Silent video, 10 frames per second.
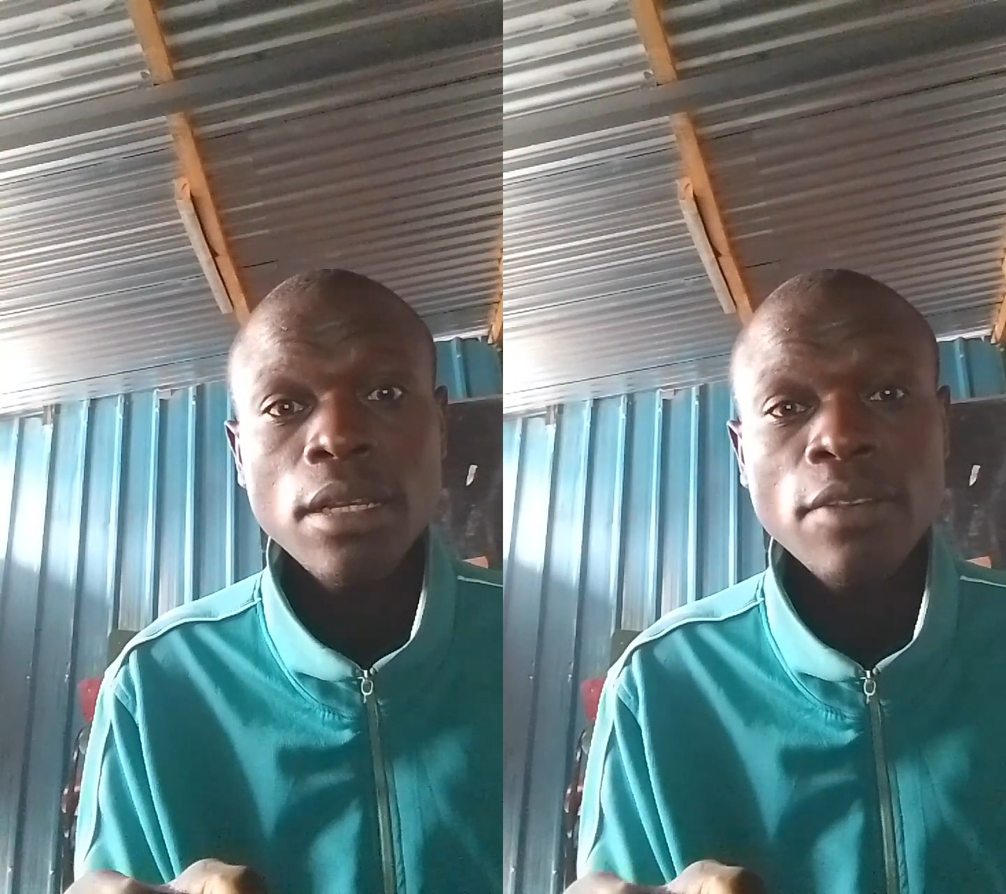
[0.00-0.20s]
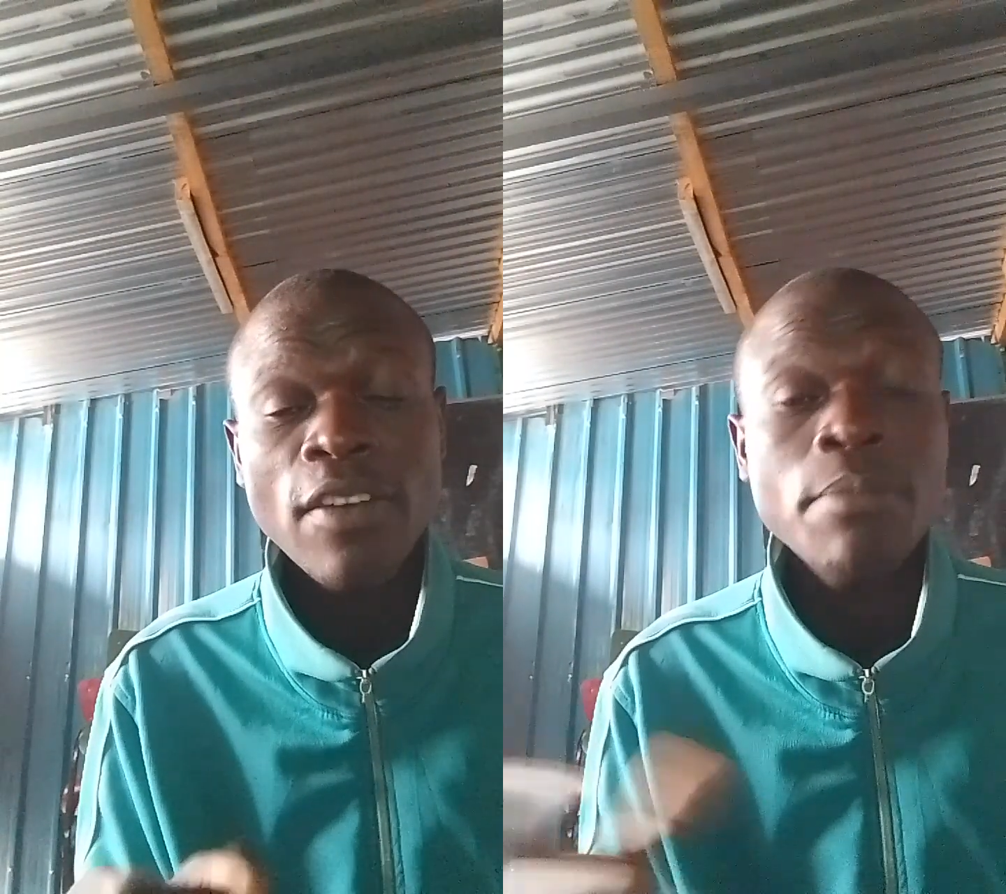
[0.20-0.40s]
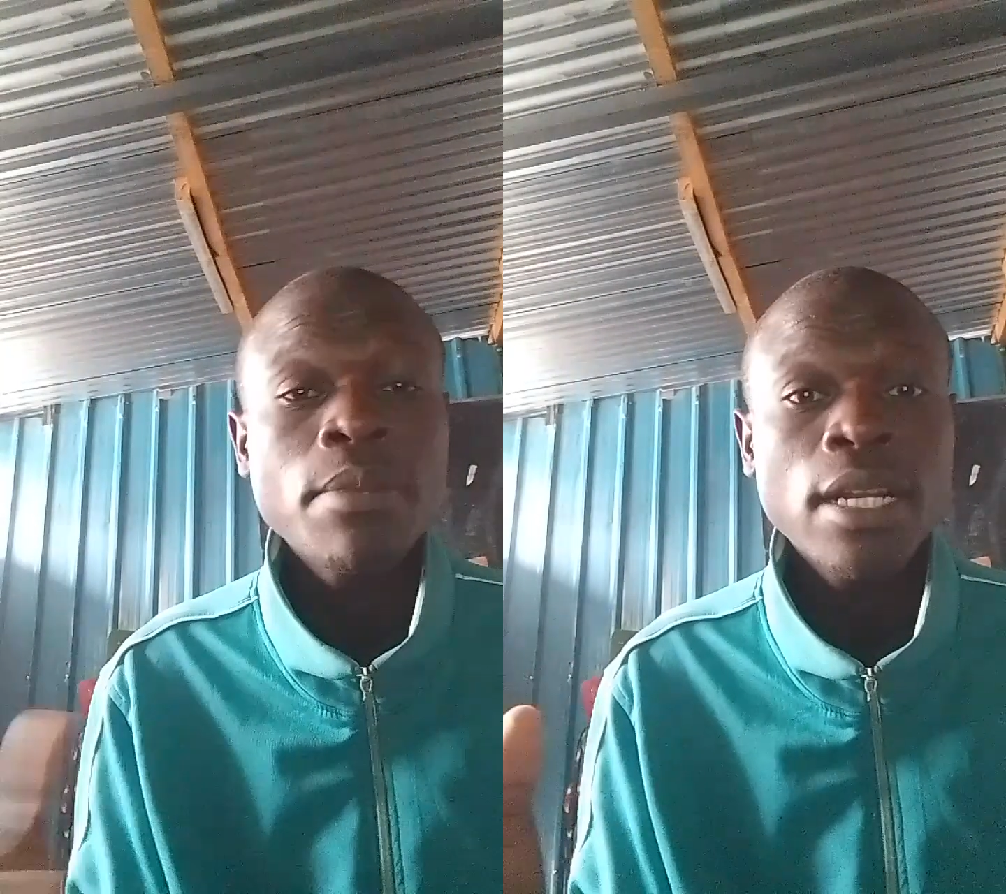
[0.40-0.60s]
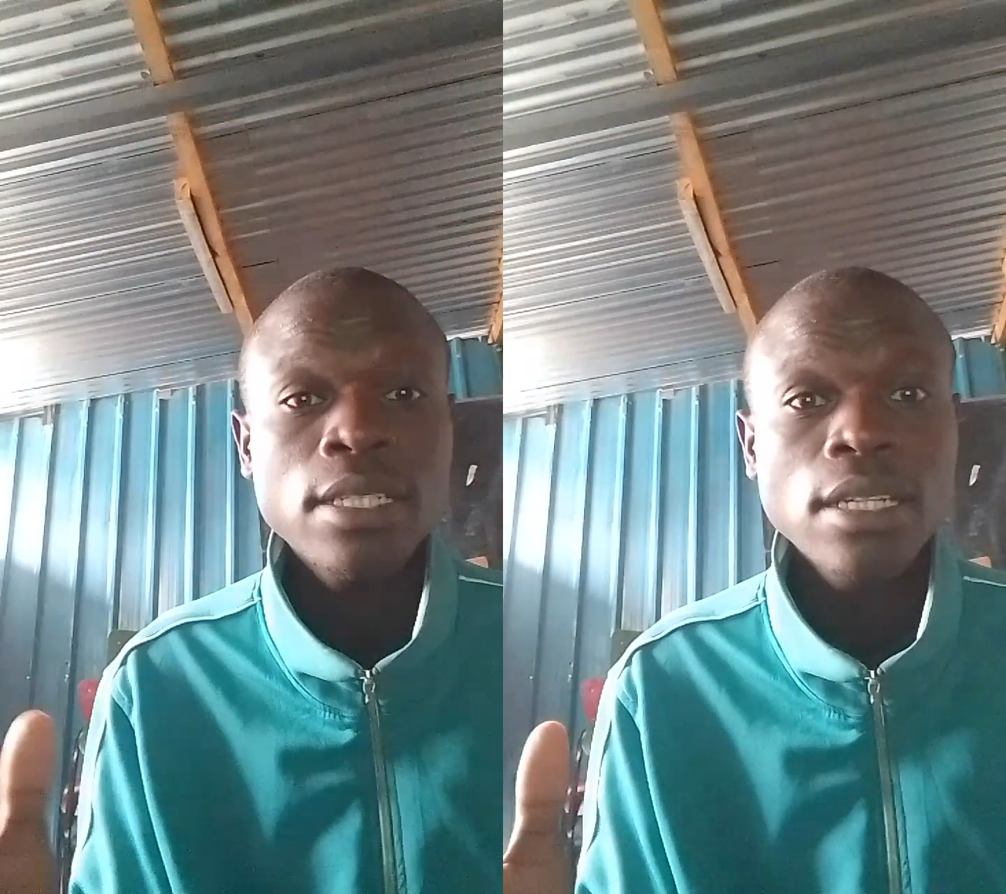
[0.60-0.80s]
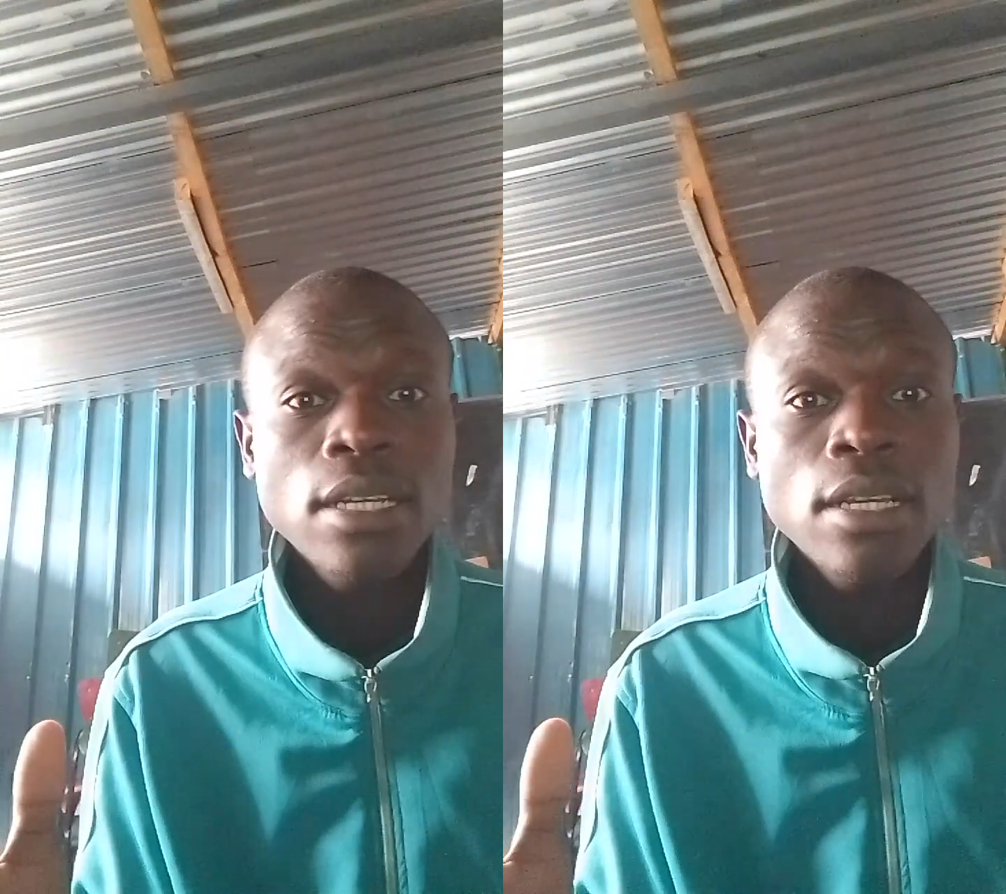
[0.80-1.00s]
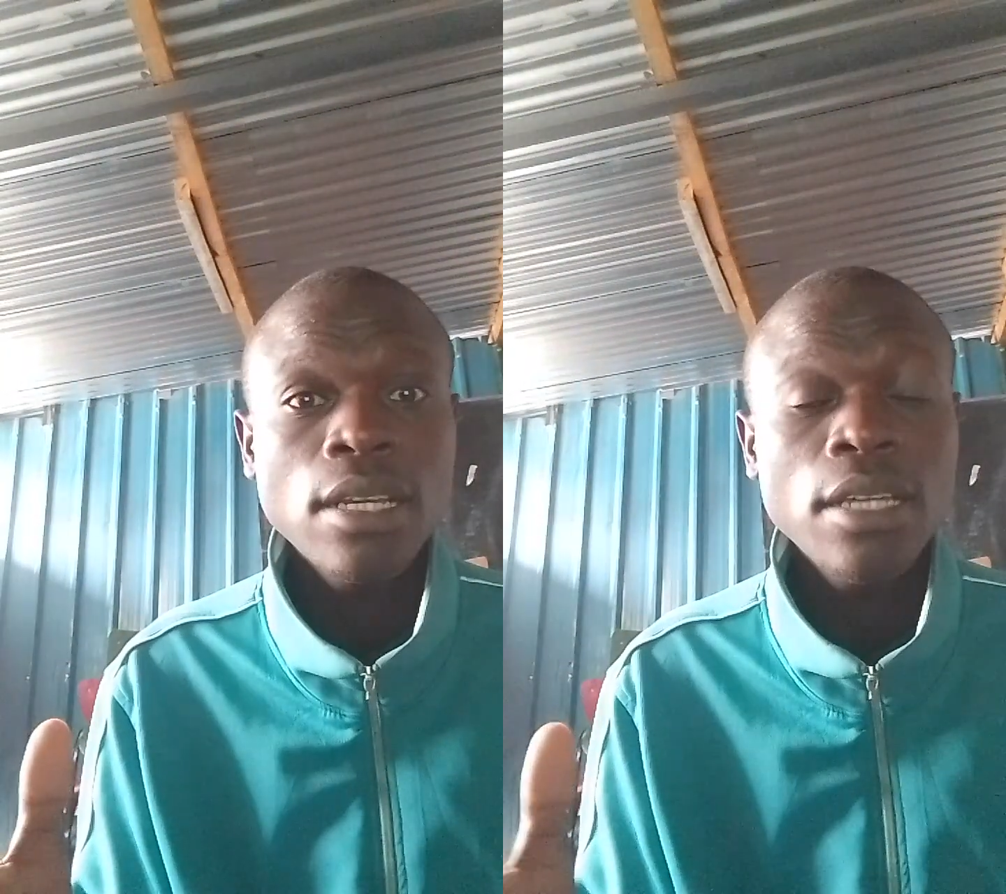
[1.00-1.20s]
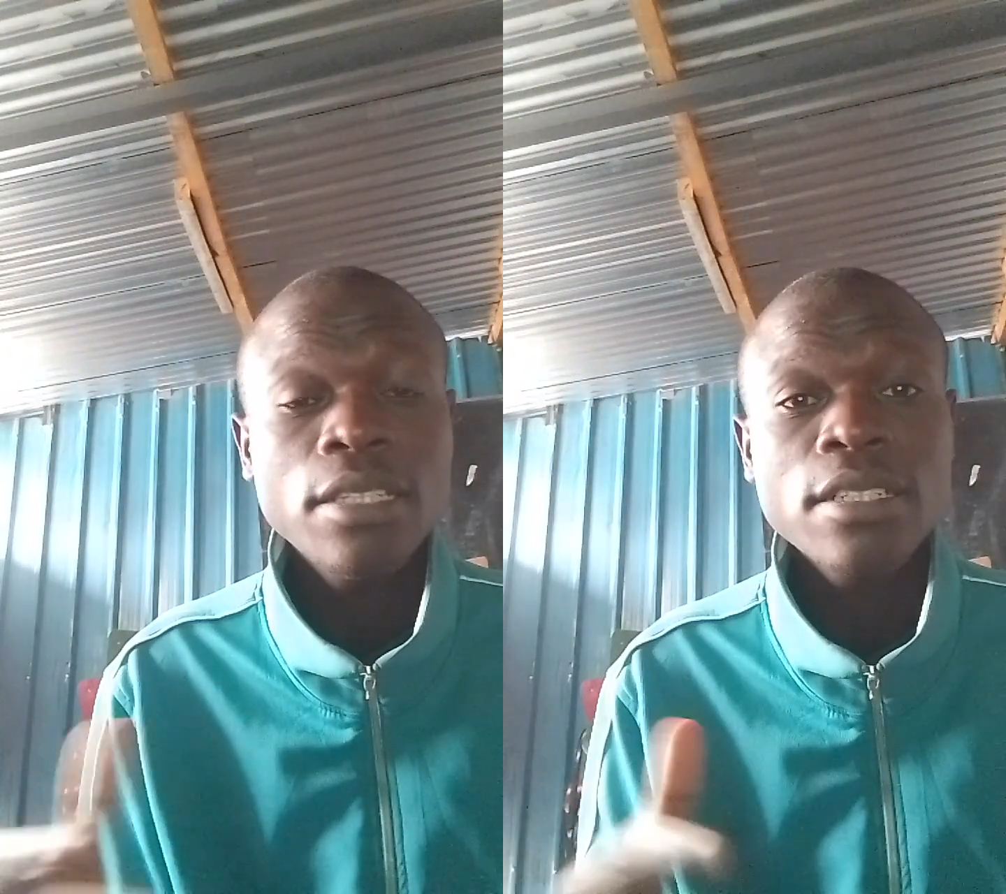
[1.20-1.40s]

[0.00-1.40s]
vibrates, it